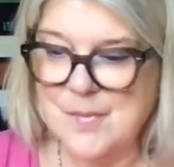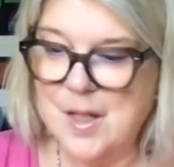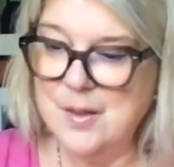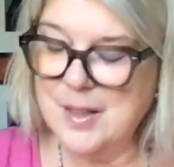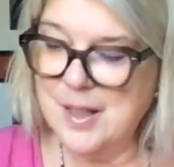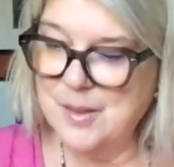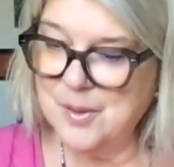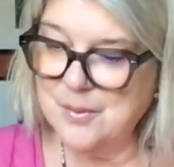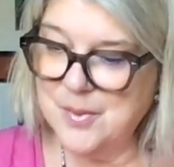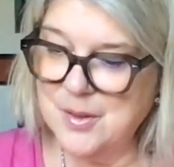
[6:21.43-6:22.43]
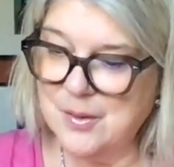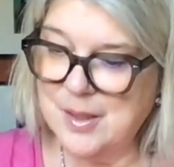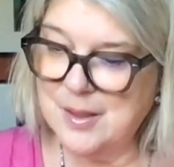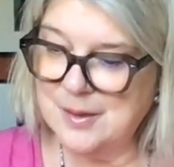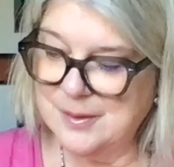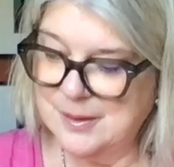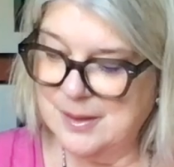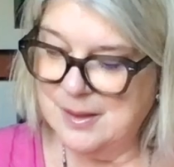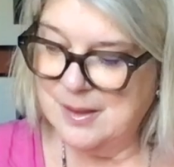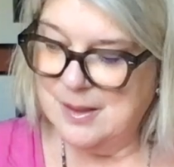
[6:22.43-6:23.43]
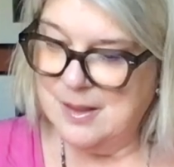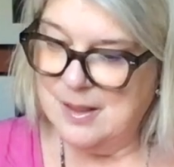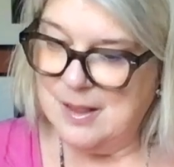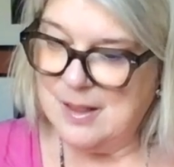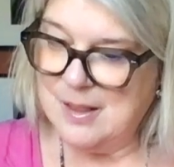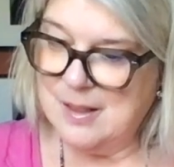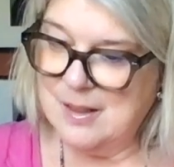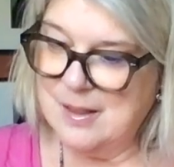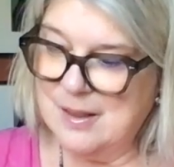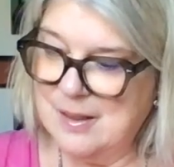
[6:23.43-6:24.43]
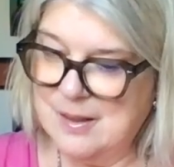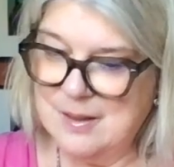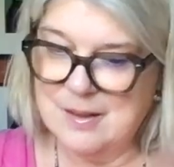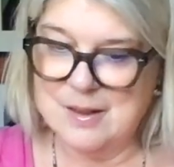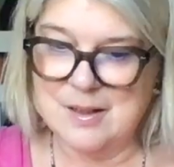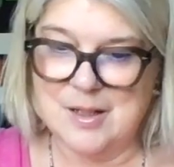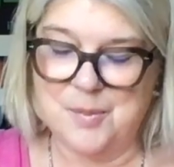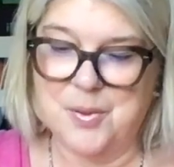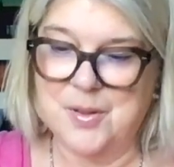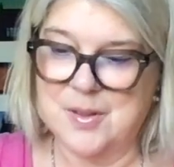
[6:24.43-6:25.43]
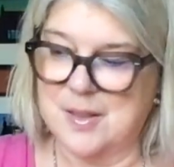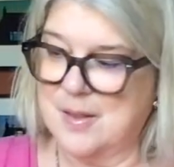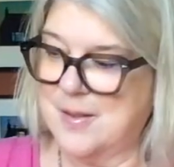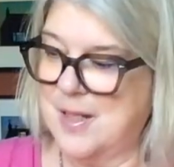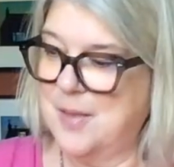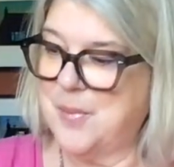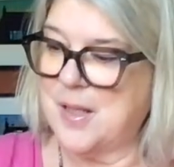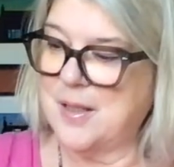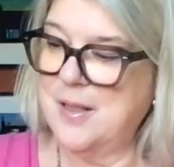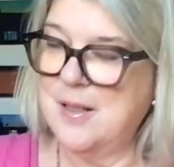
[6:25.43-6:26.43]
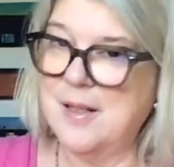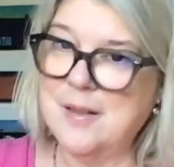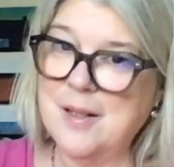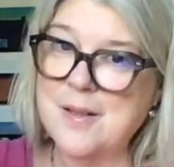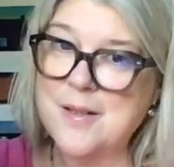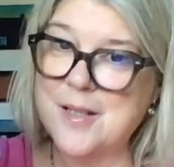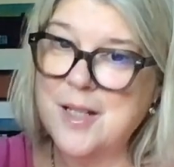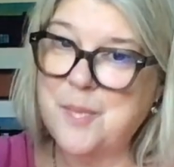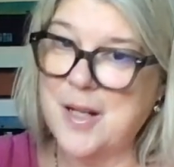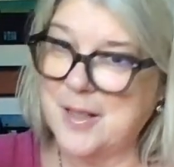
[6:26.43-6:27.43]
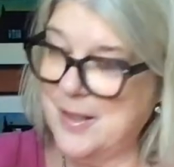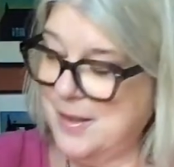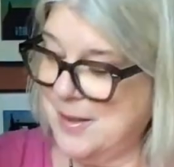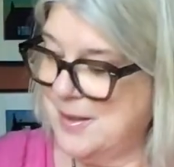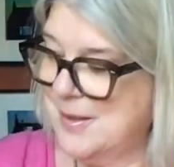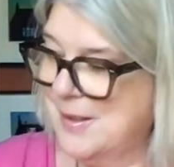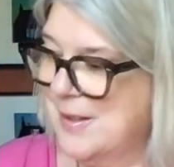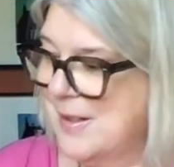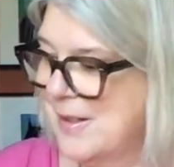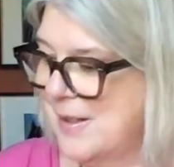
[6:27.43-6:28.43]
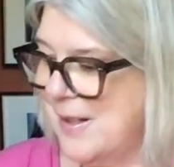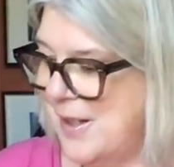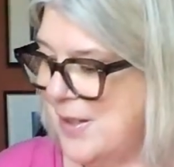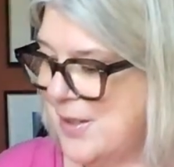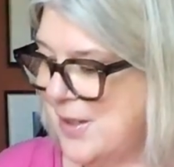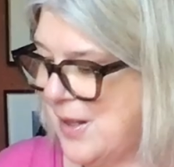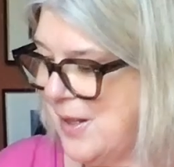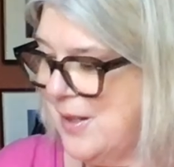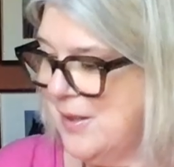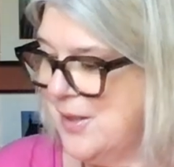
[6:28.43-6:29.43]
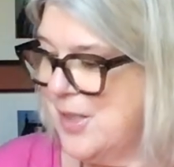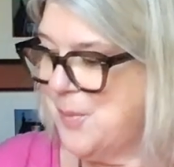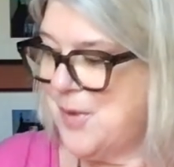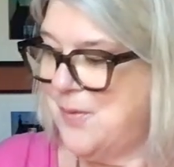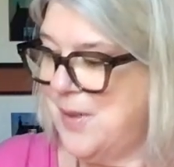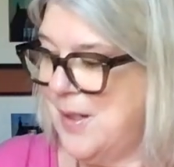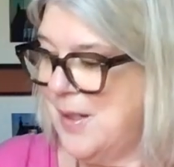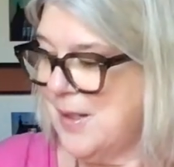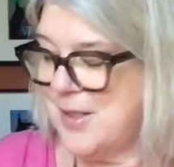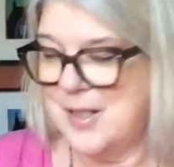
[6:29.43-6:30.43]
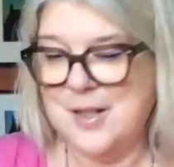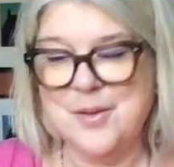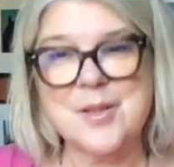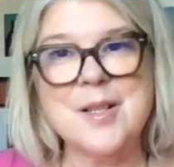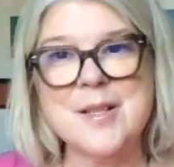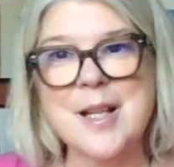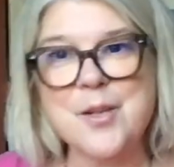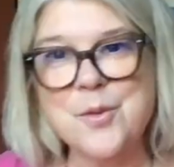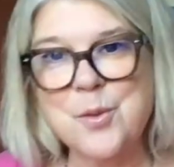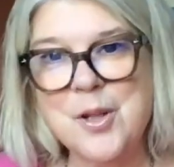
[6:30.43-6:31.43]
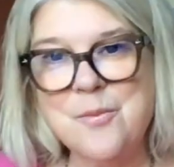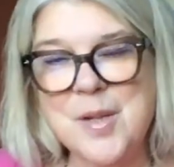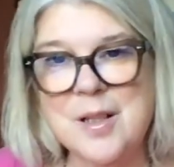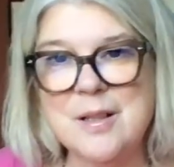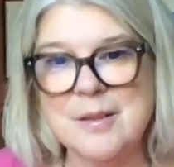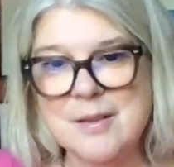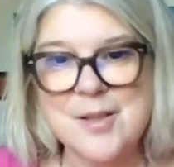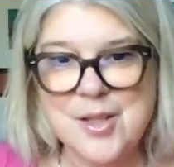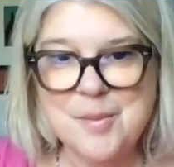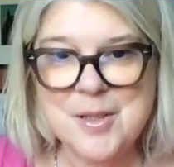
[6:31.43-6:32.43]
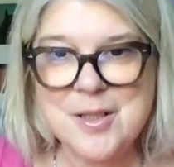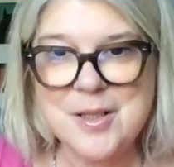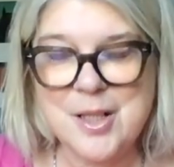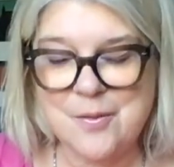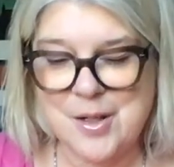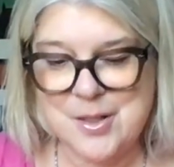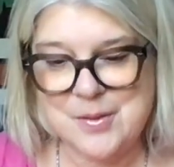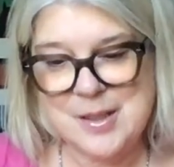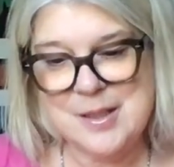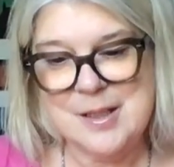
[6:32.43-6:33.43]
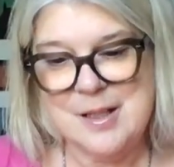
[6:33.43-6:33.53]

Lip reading: Okay, what have we got here? I put the seed packet, another seed packet, into there. Gypsophilia, actually. I was going to scatter it all over my garden this year, but I didn't get around to it.